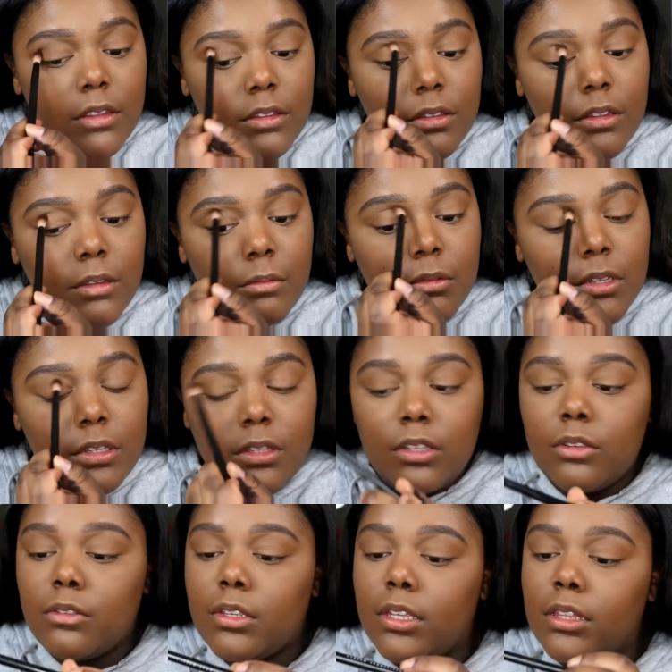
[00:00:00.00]
So I'm just
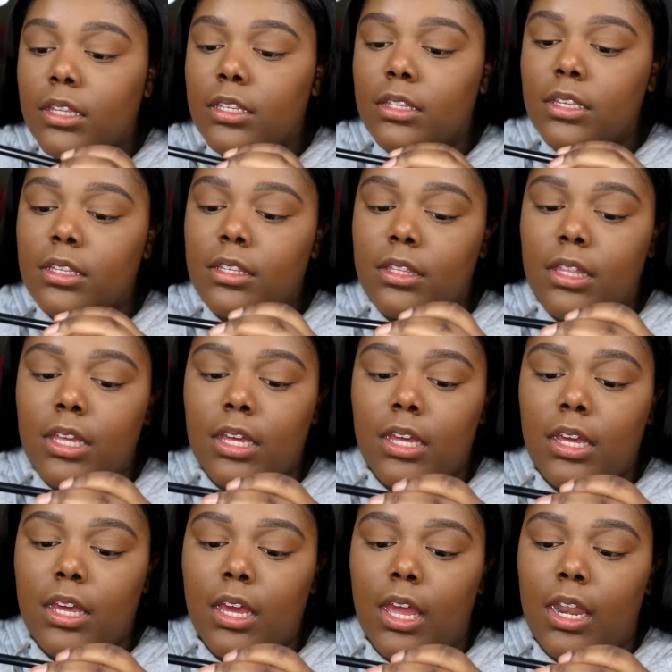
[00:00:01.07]
using, this is
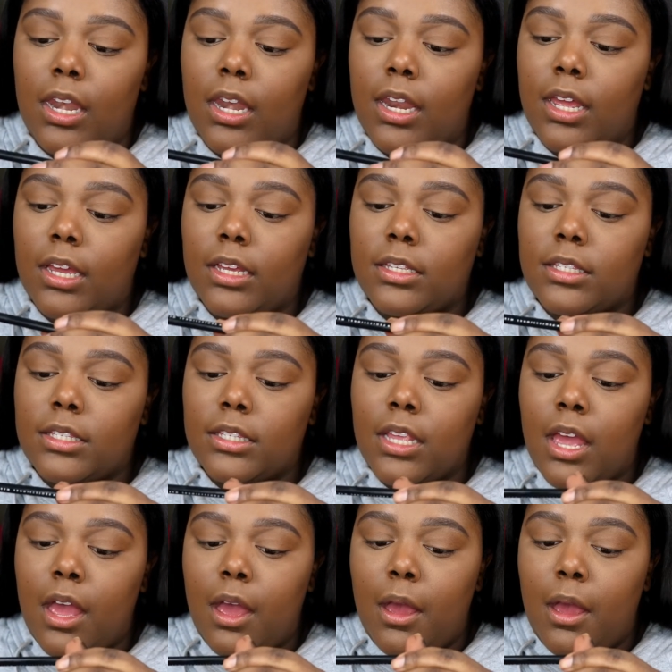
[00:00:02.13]
the NYX